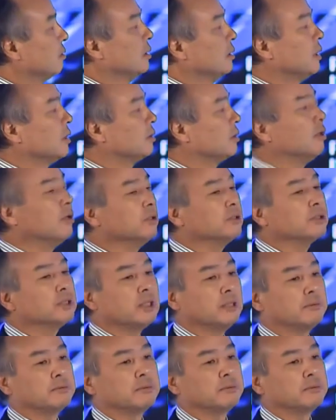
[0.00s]
the
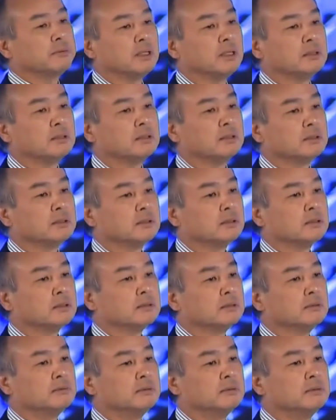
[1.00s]
concept,
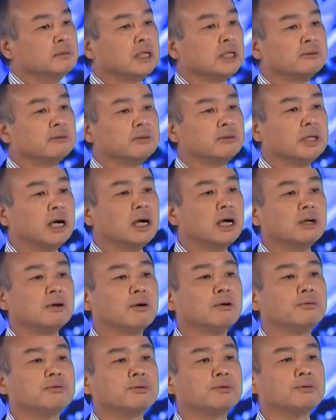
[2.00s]
recently I
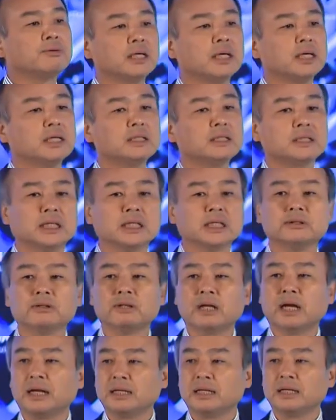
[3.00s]
often say
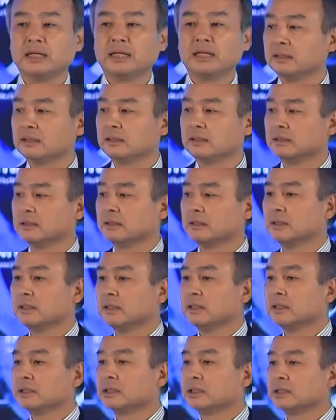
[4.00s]
singularity.
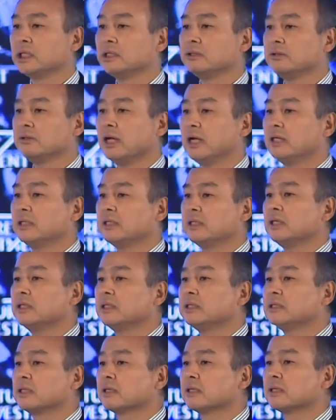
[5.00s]
Singularity
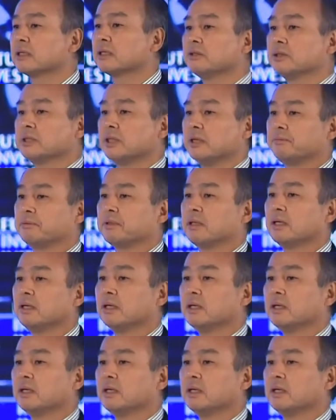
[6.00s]
is the concept